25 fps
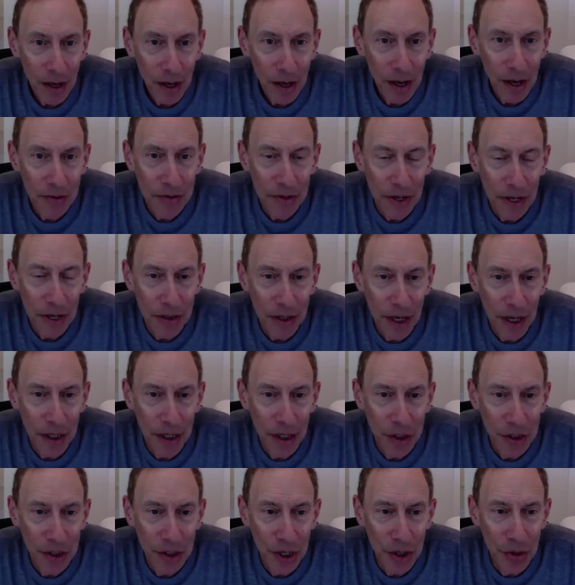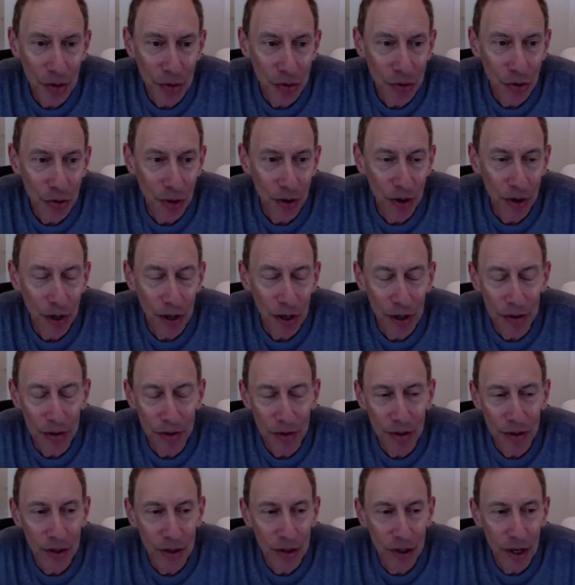And then, like I say, there's
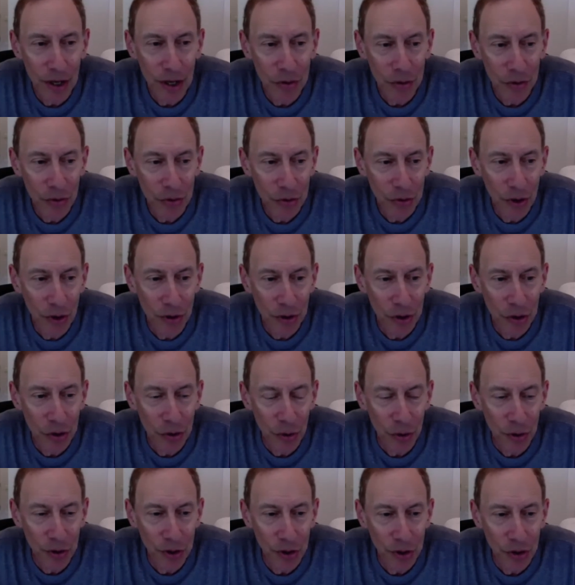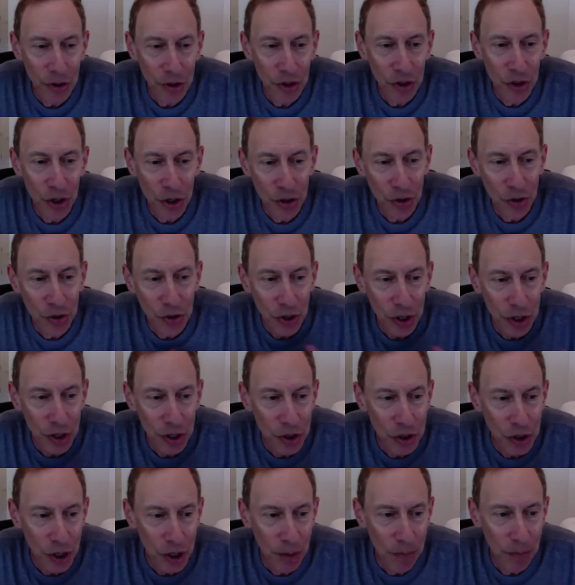all these organs and tissues on a
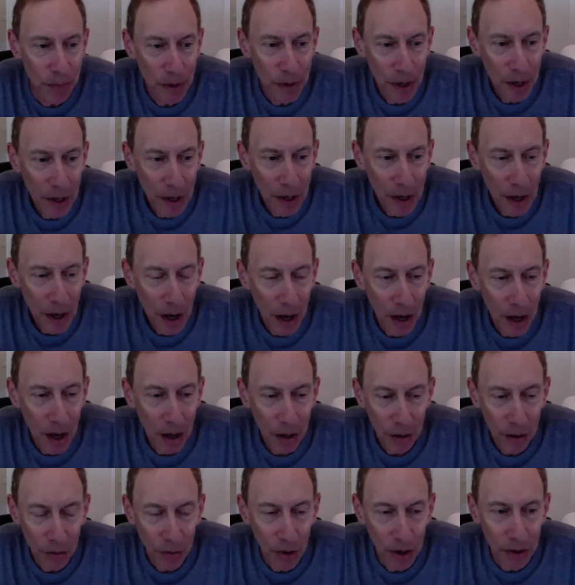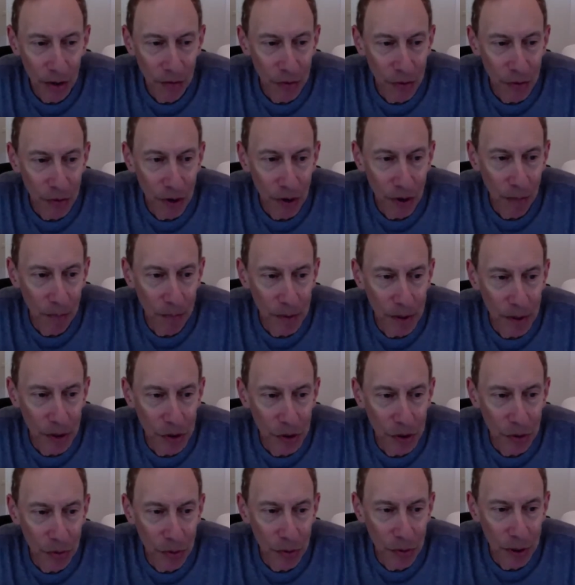chip. Quite a few companies
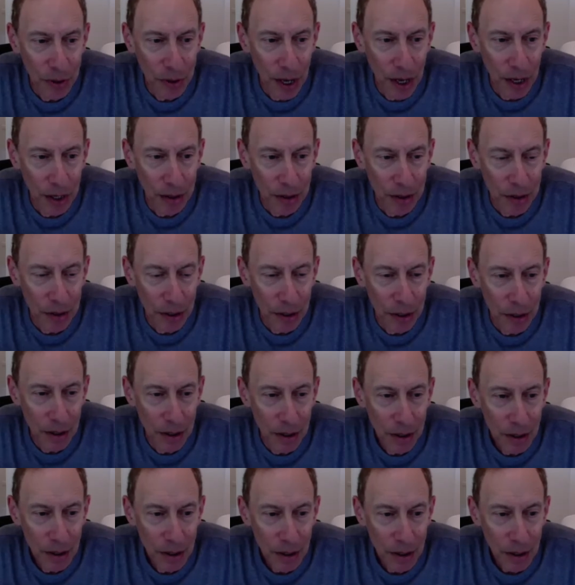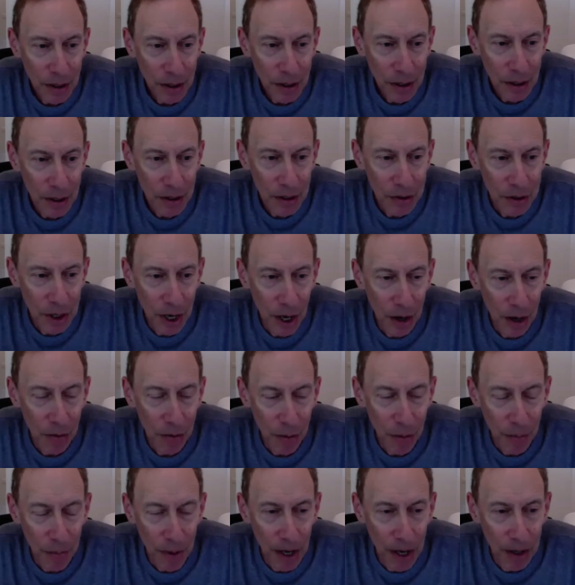doing that. Tara
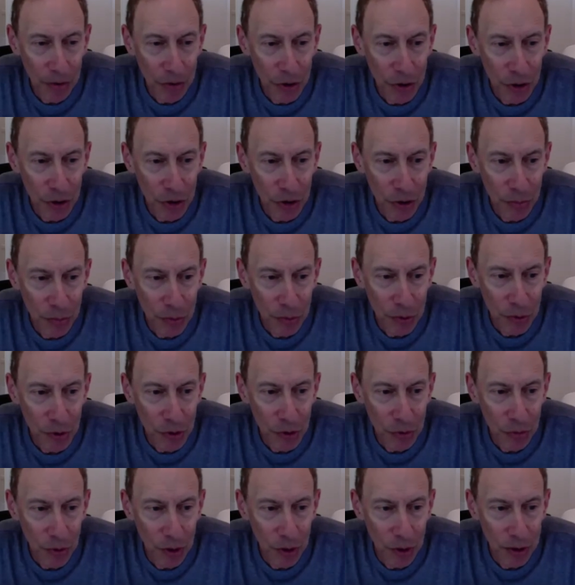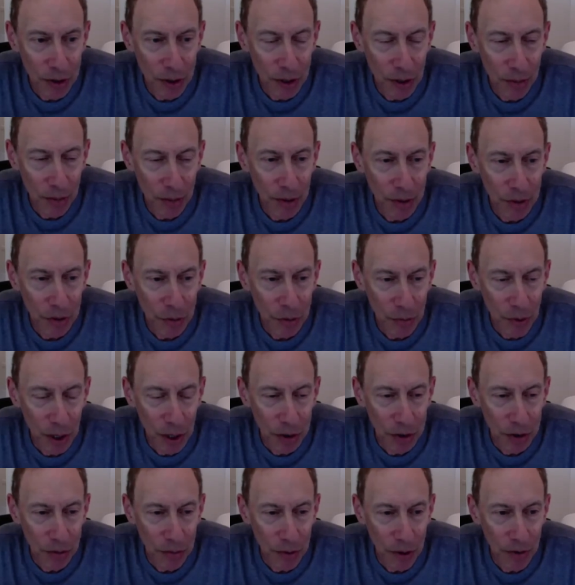Biosystems, which is one that I'm a
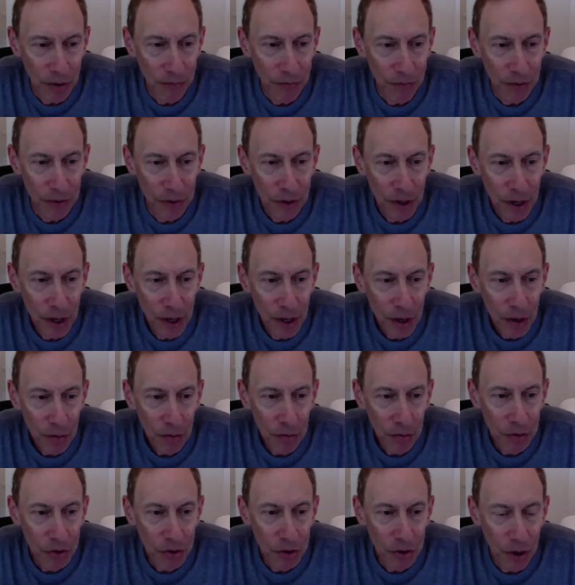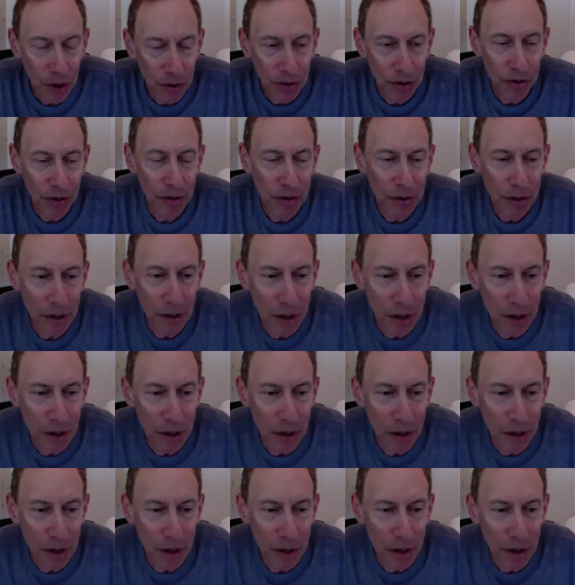director of, and was started